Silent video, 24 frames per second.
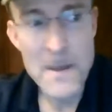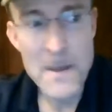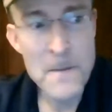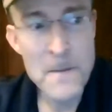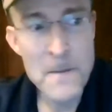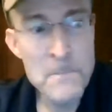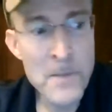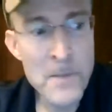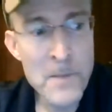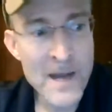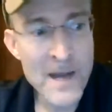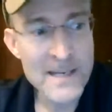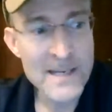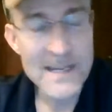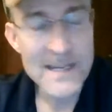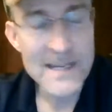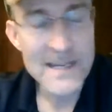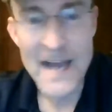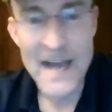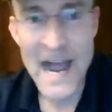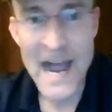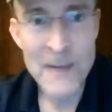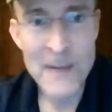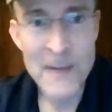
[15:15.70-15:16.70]
But
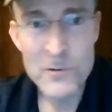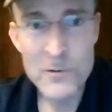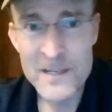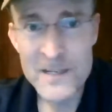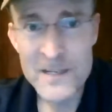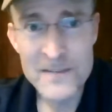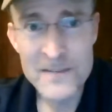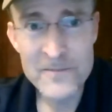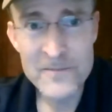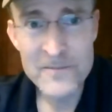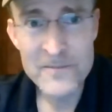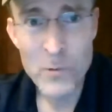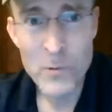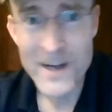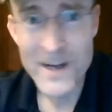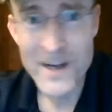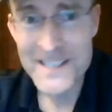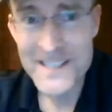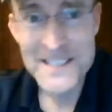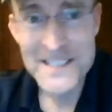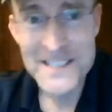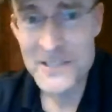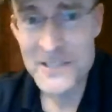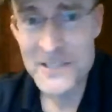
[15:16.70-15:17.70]
I wouldn't have
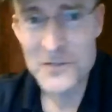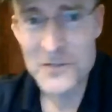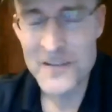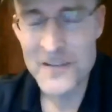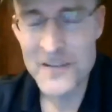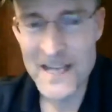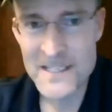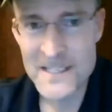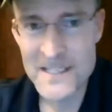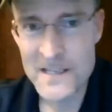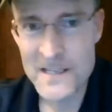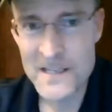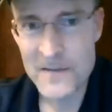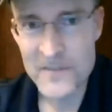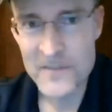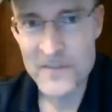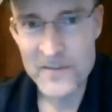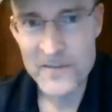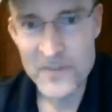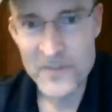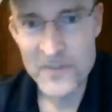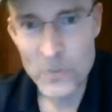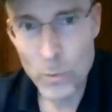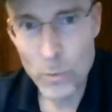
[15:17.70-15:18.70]
wanted to do that stuff
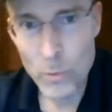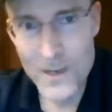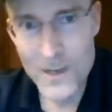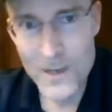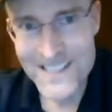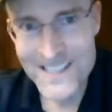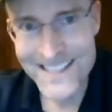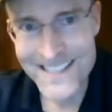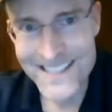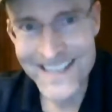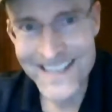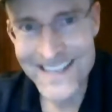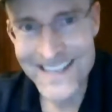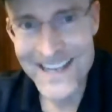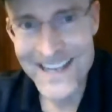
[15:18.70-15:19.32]
if there wasn't an